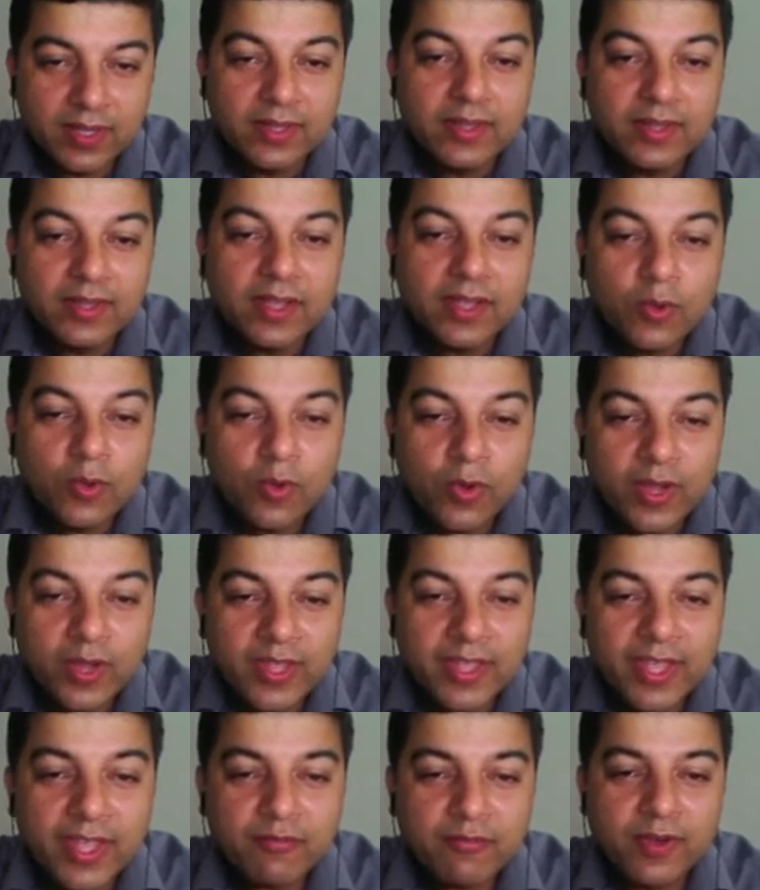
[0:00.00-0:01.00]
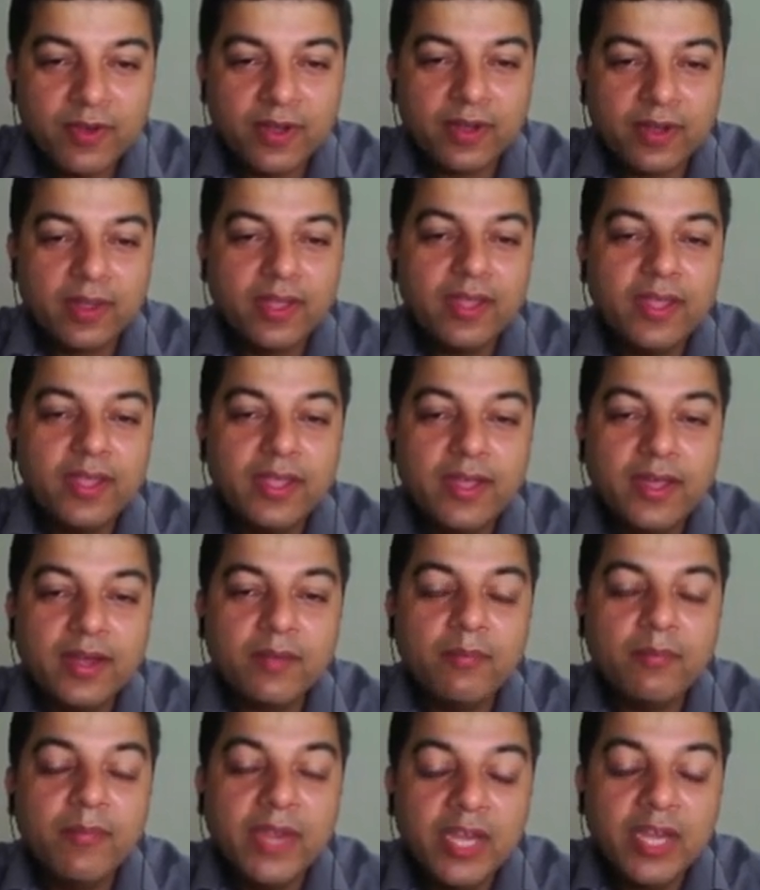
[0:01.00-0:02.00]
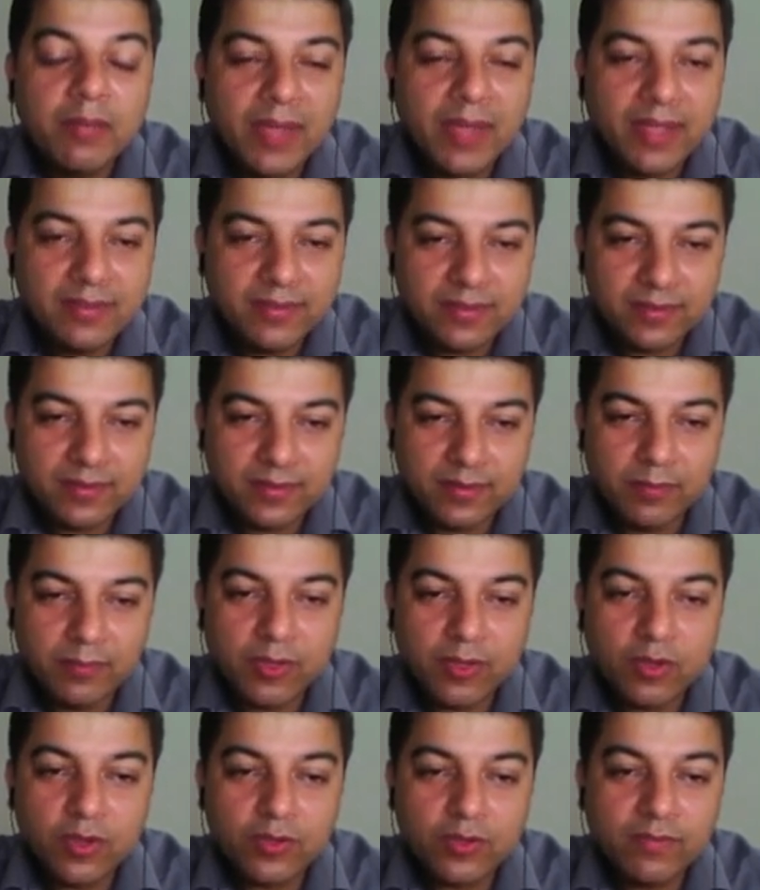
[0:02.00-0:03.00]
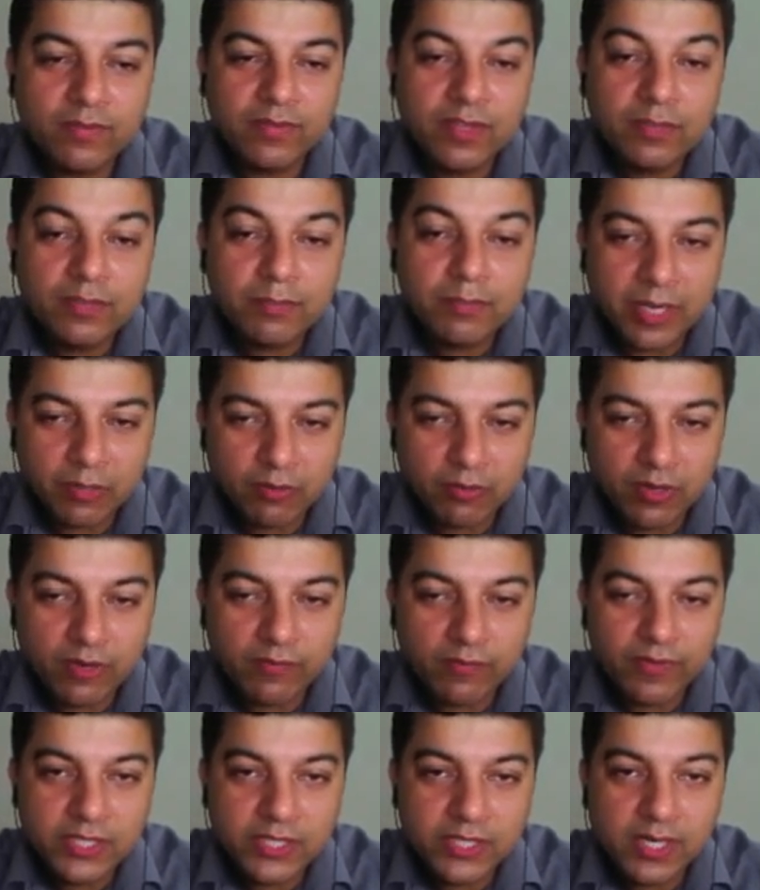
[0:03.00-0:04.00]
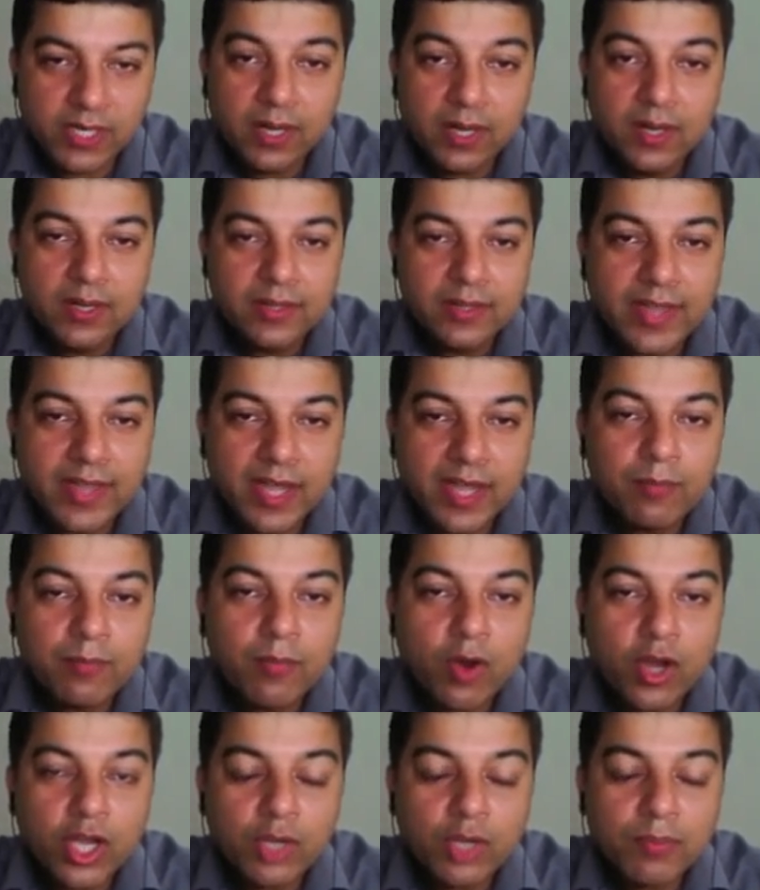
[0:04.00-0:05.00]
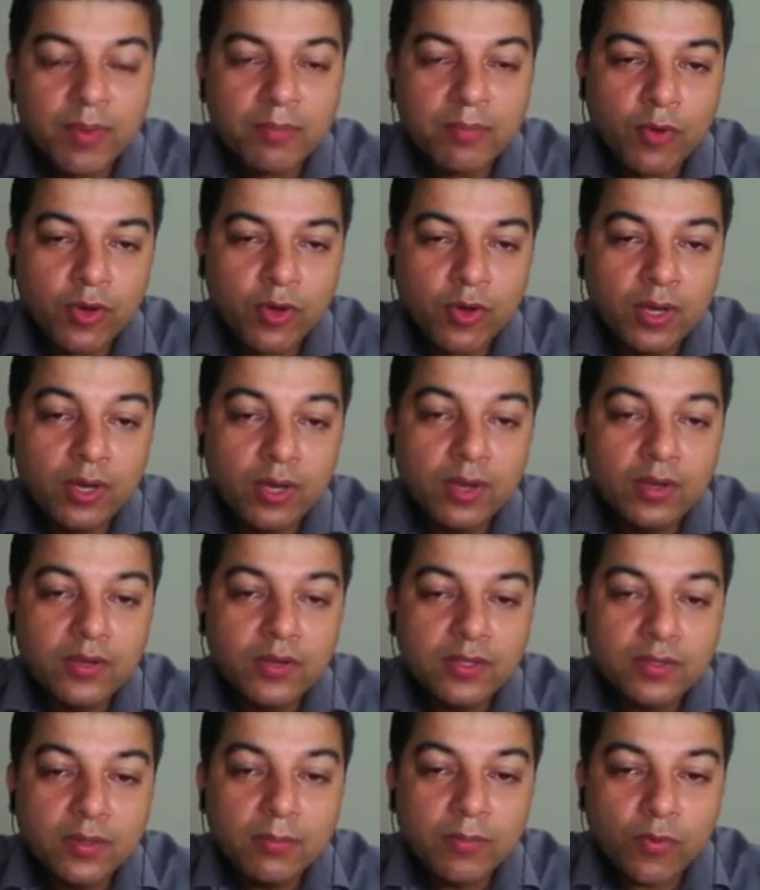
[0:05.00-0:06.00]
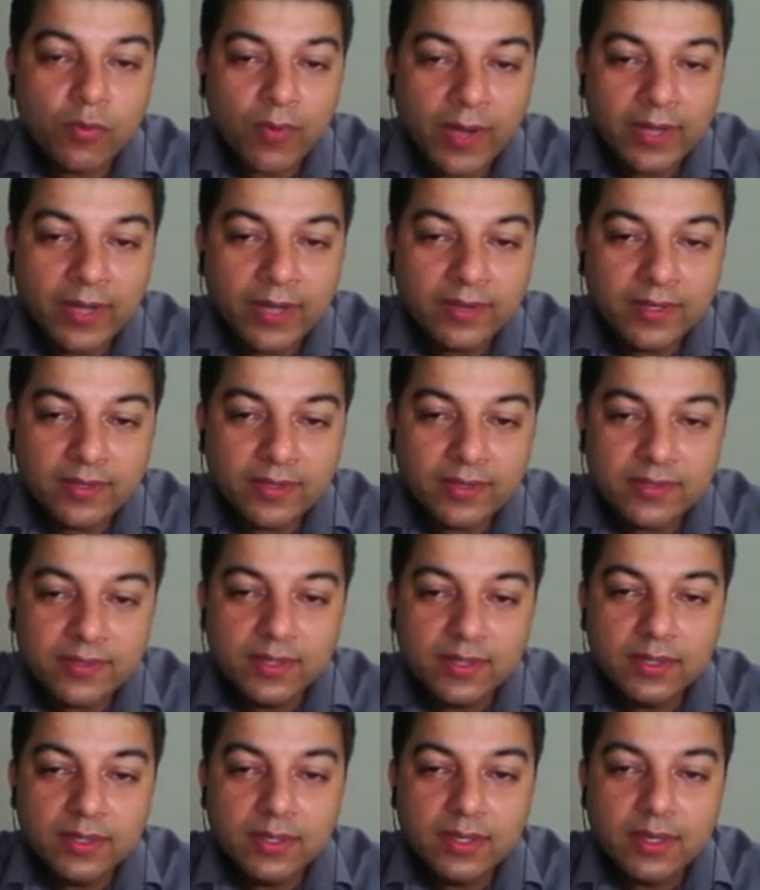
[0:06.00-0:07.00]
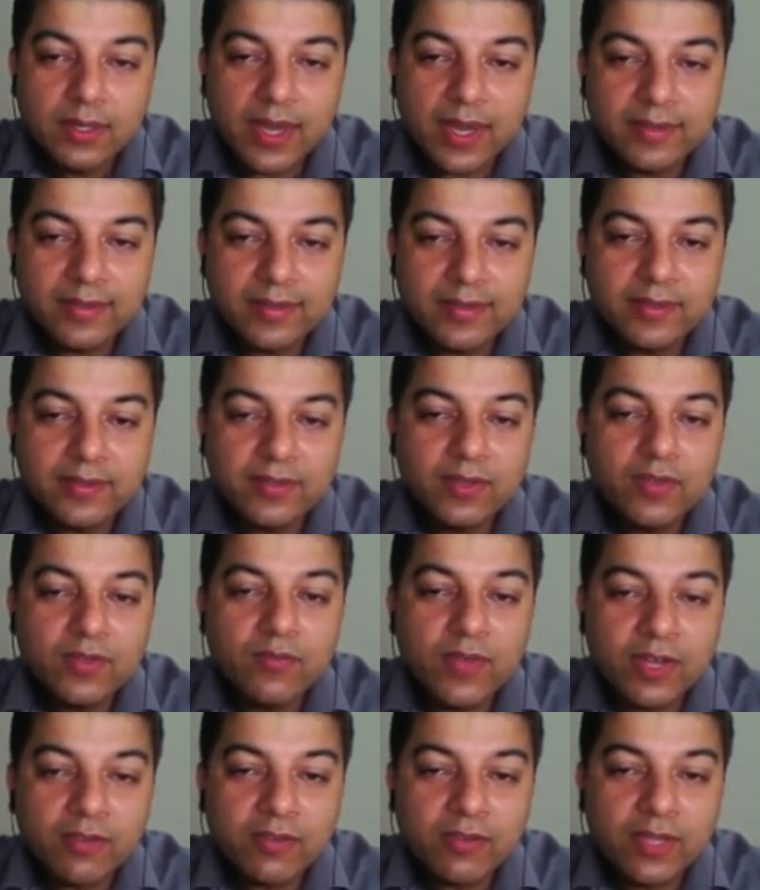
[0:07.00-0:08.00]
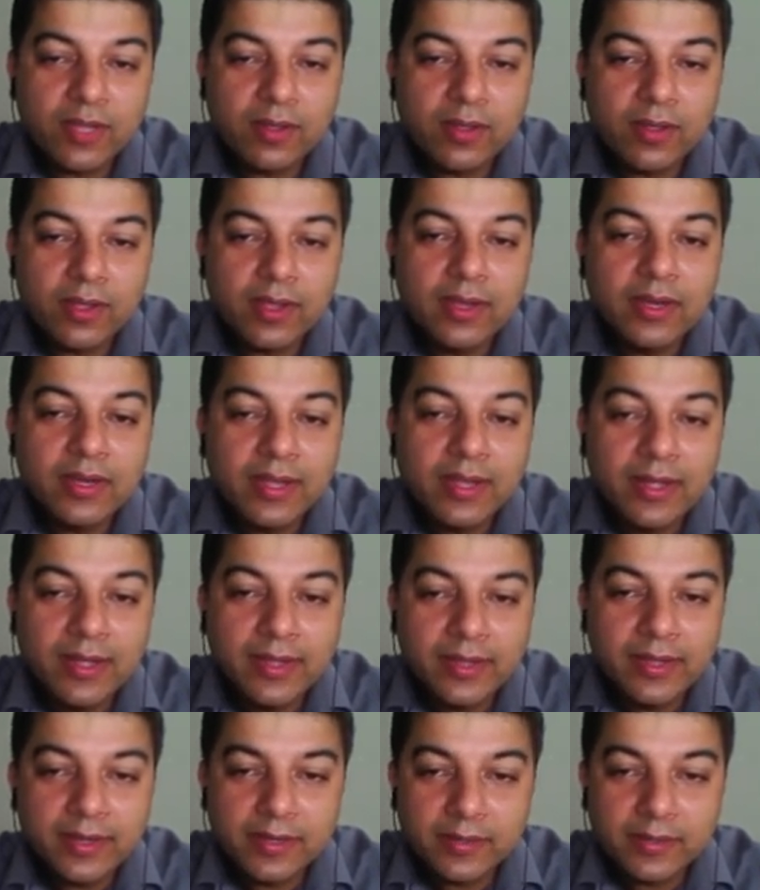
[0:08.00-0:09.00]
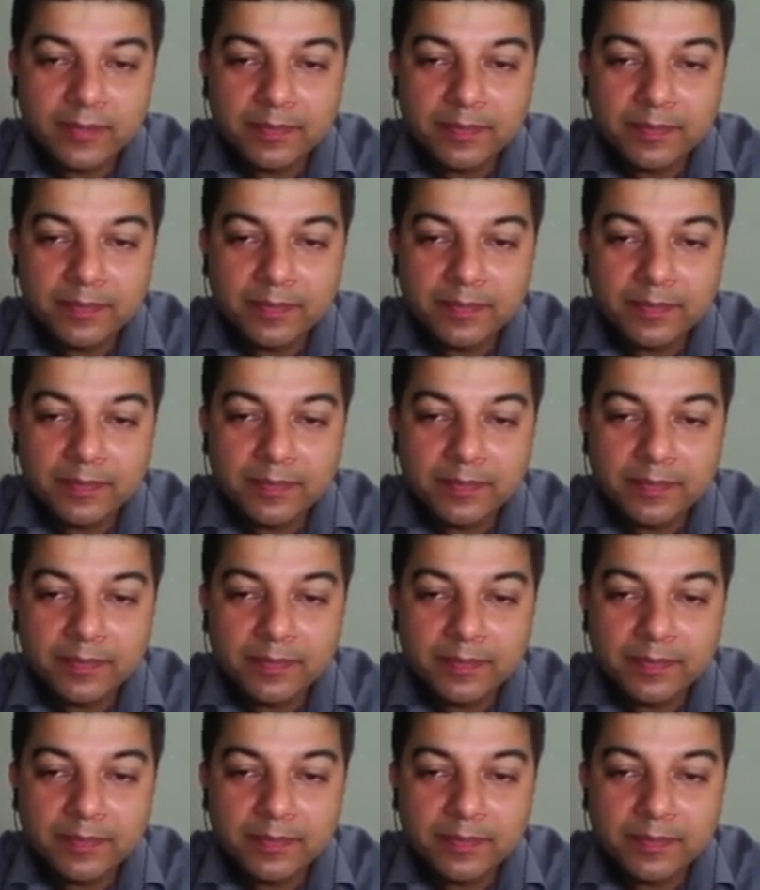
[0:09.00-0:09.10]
The coding effort here minimizes because of this particular feature that bottom up model provides us as its one of the ingredient.